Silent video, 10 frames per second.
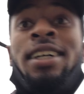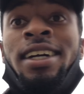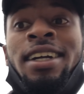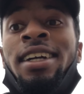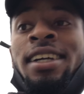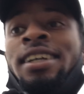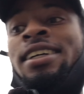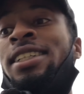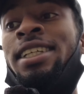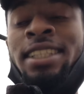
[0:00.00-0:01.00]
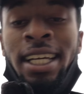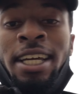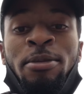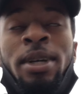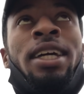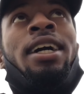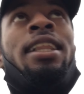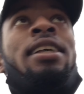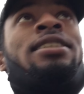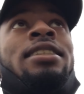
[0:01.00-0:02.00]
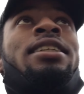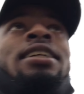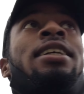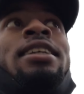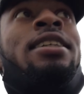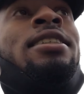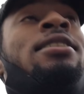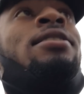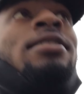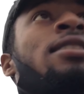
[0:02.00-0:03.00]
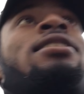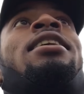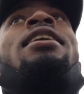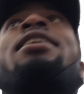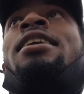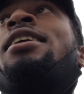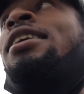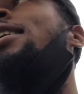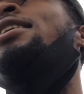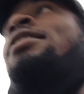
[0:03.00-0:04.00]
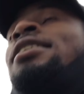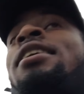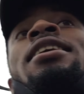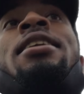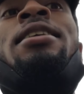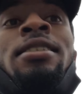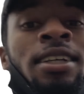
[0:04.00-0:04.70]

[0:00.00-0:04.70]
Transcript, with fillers: her The dang, babe, I lost the key. I ain't, I locked the key in there. I was